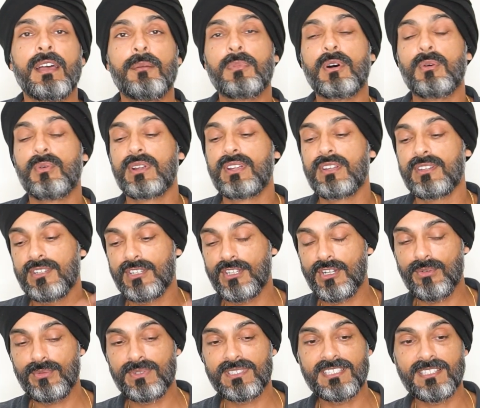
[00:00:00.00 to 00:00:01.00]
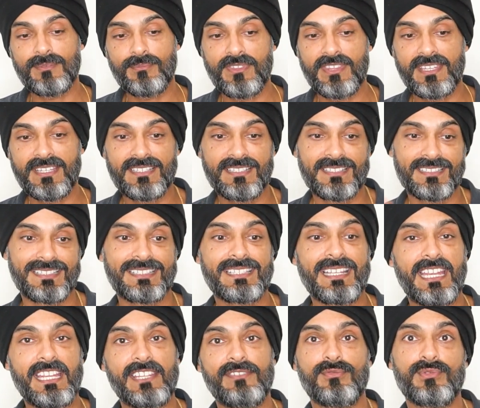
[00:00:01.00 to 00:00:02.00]
But we're going to go with something
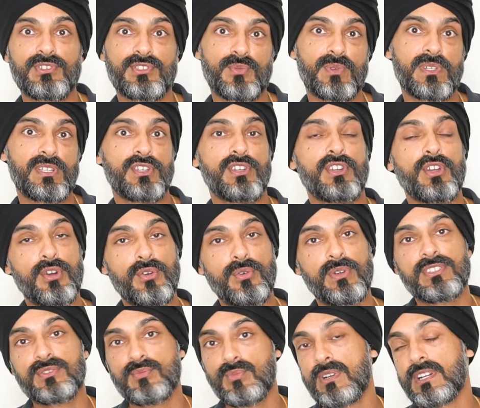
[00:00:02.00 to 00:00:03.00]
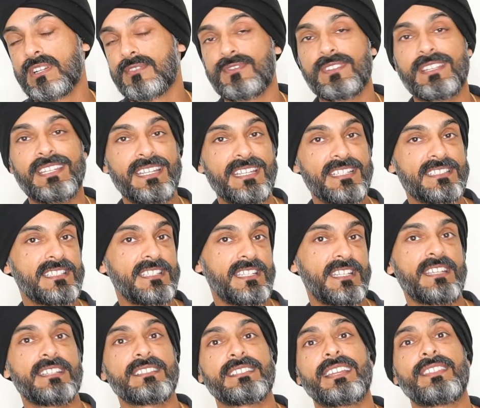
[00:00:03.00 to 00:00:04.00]
safe, which we know has worked for years and years,